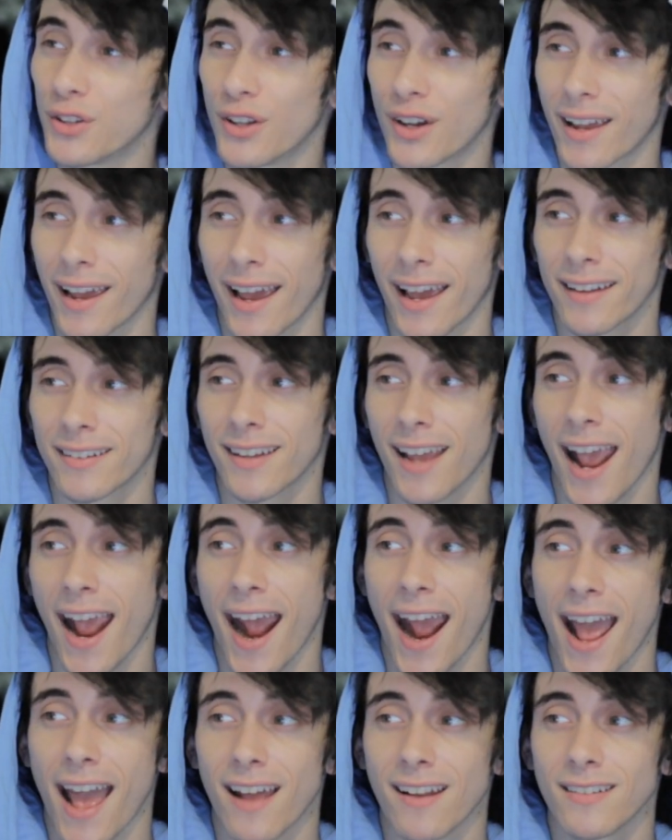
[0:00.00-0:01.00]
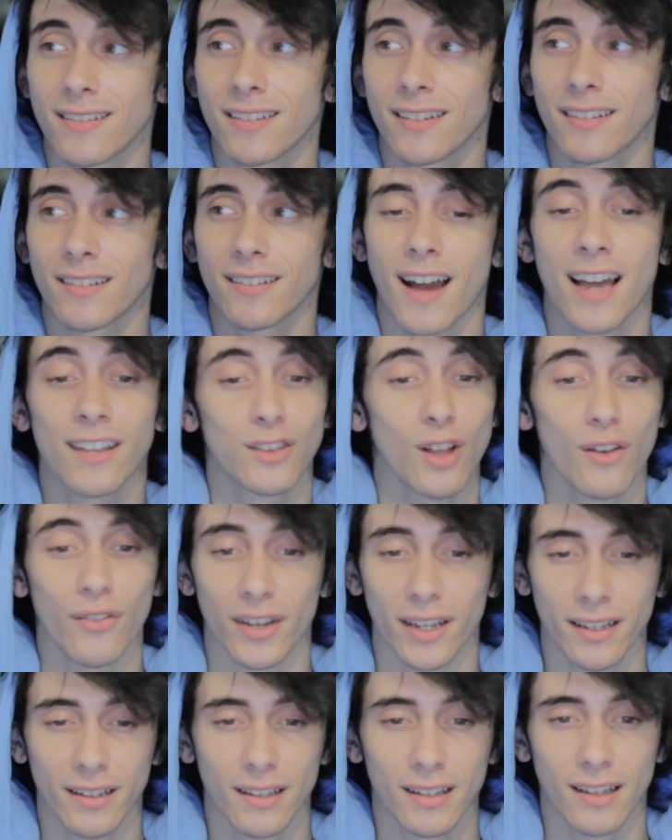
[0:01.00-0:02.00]
look at, and I love
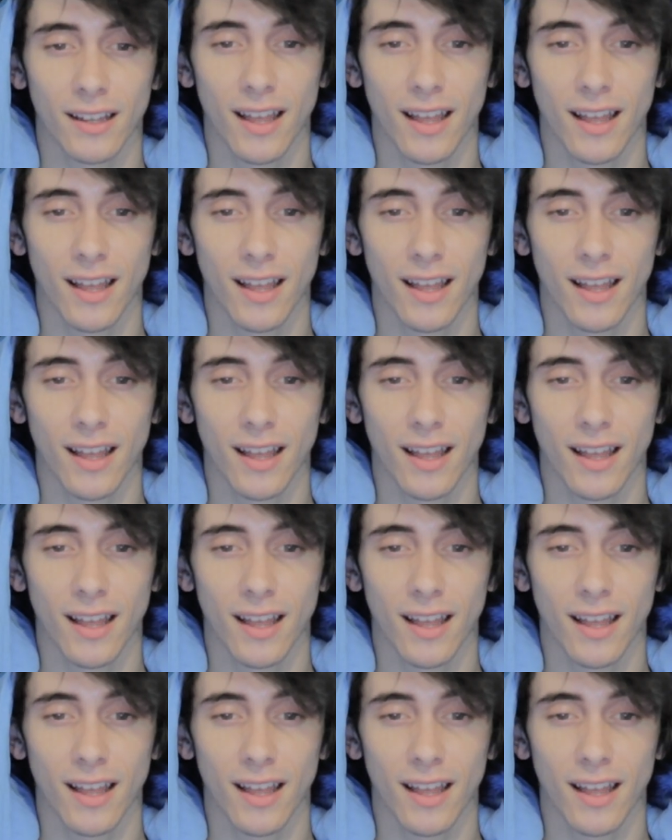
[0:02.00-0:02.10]
it,